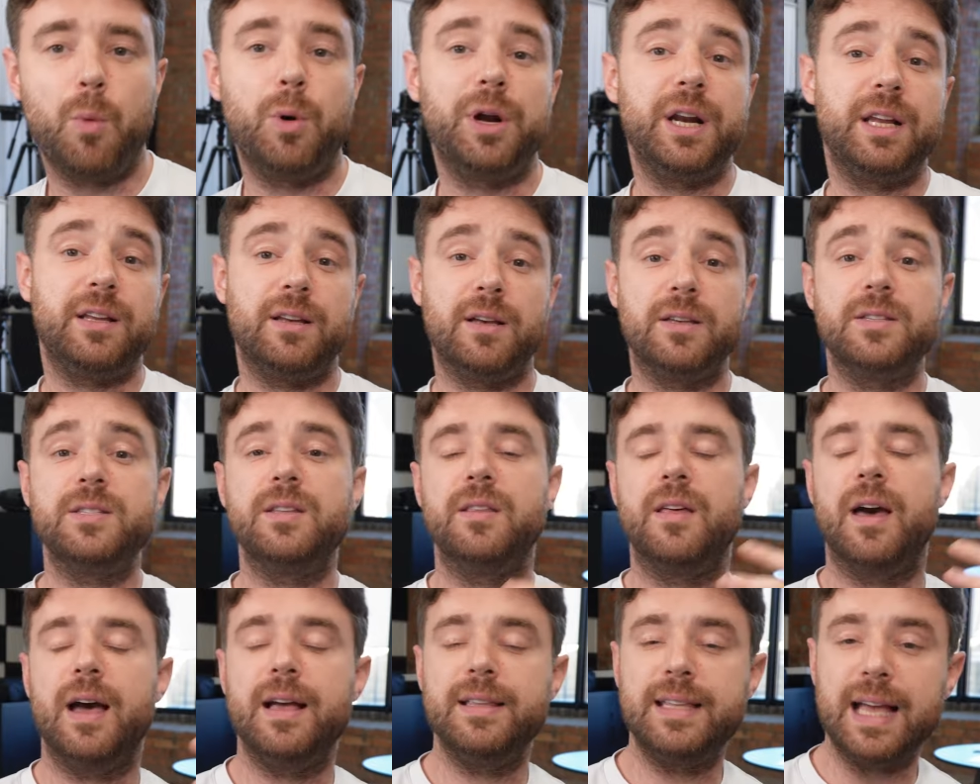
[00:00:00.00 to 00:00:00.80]
what it does
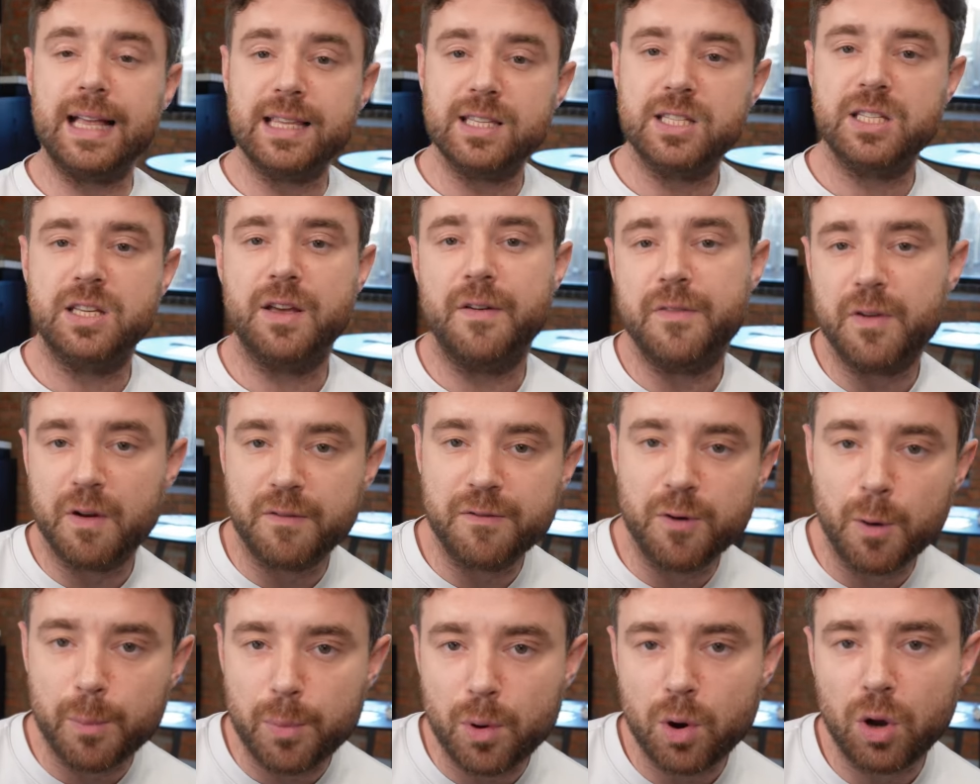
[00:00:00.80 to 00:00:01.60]
to the identity of your
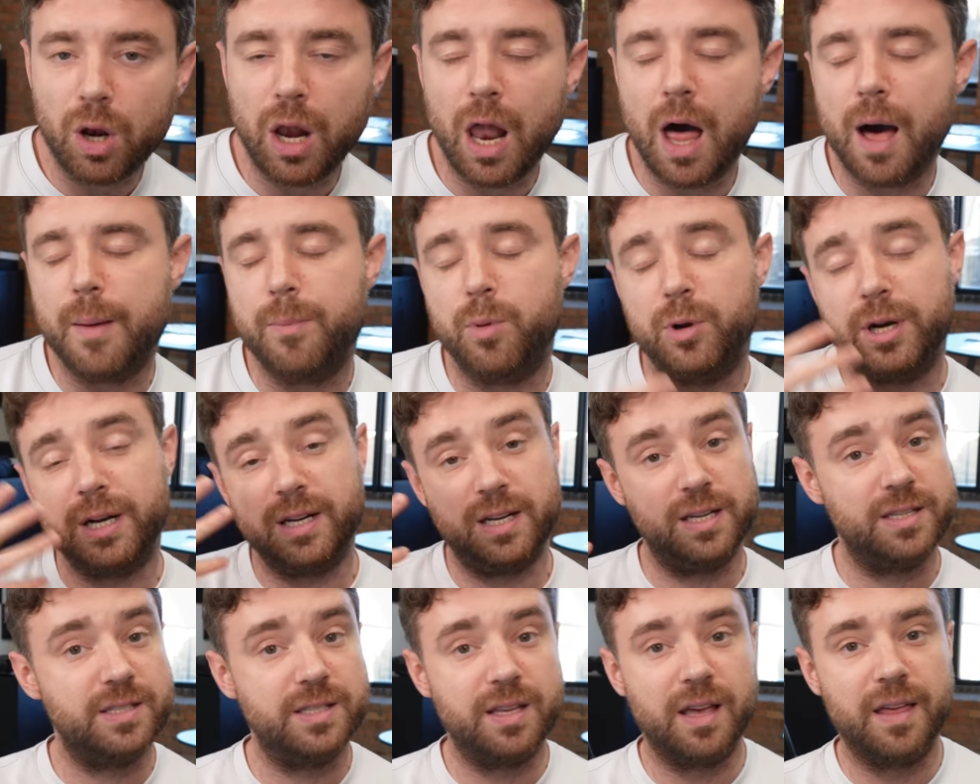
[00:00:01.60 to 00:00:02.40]
football club, what
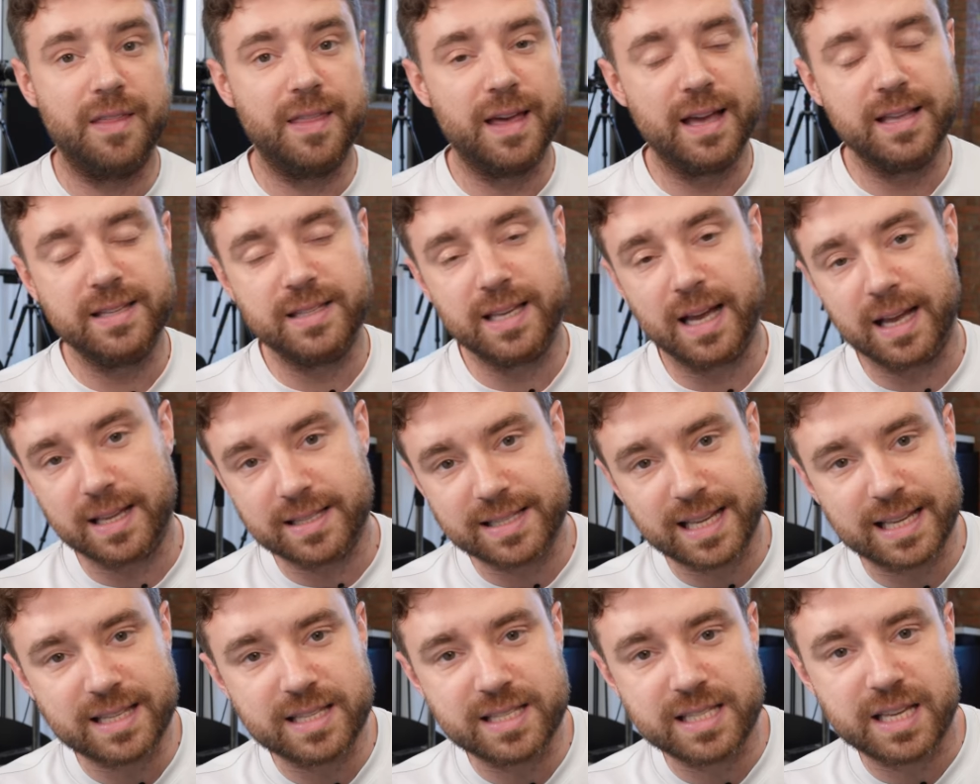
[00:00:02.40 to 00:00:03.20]
it does to the
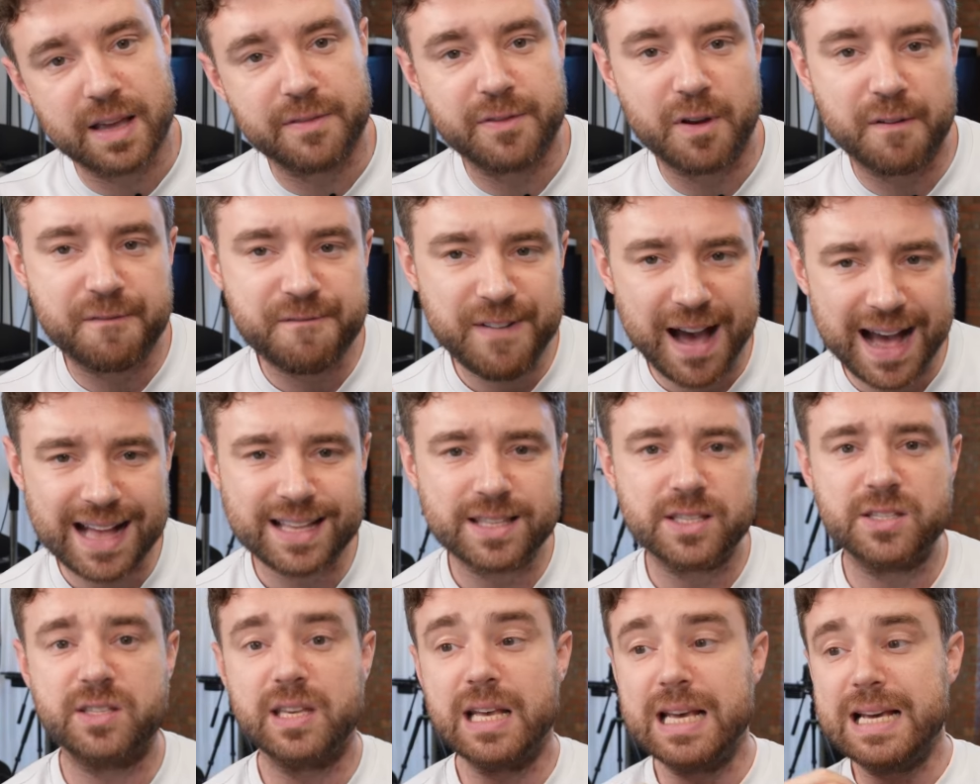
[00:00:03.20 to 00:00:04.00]
identity of your
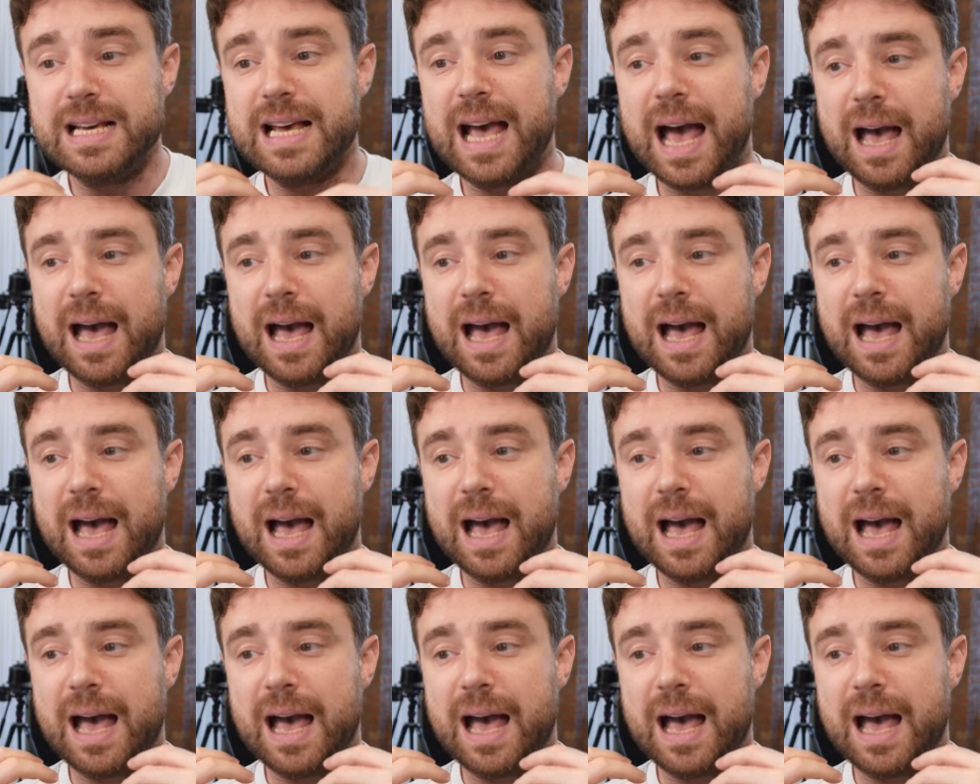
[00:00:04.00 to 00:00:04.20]
fans,